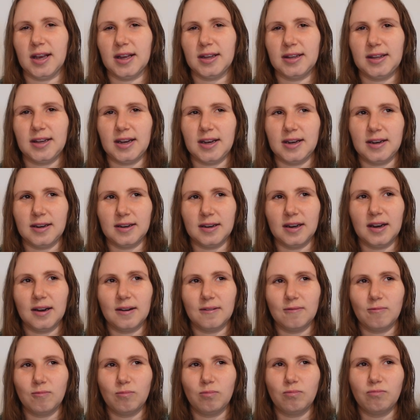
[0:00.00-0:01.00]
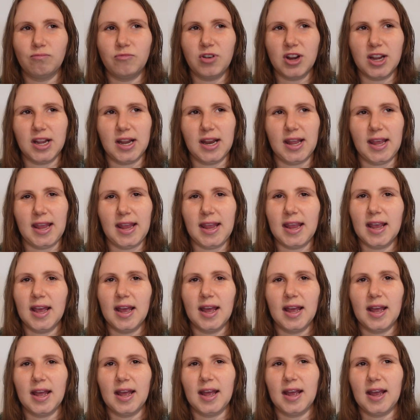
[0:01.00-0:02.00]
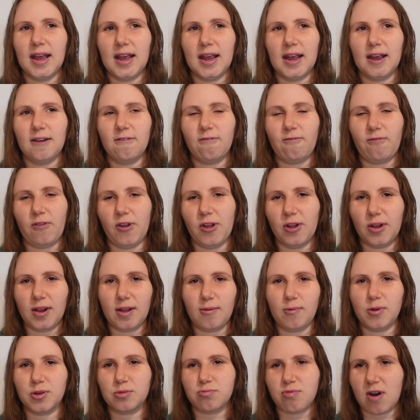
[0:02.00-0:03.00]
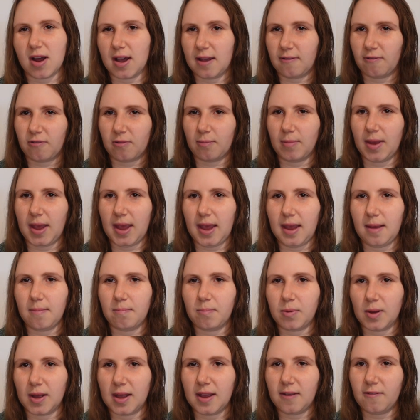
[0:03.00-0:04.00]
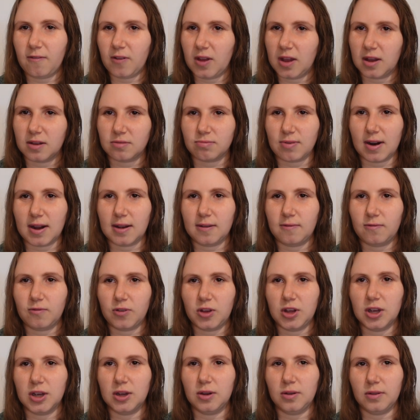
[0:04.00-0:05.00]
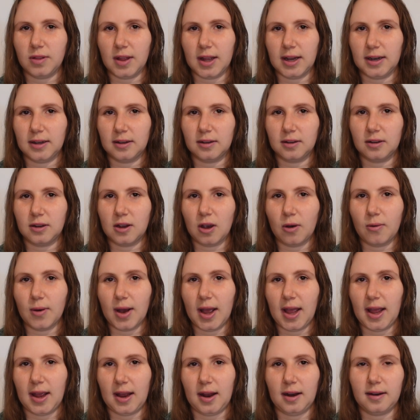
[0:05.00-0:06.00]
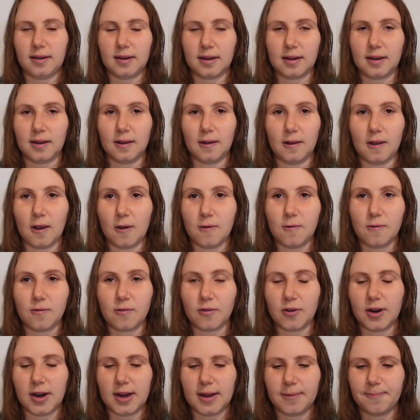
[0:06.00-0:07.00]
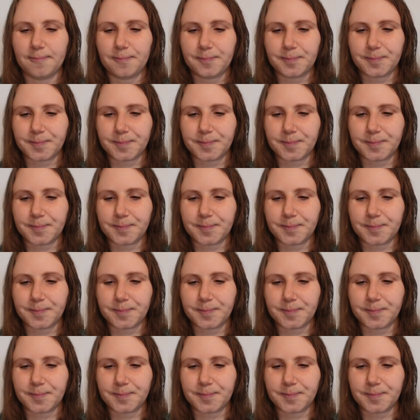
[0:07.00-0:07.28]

I didn't really feel it was right for me. But if it is right for you, then go ahead and go for it.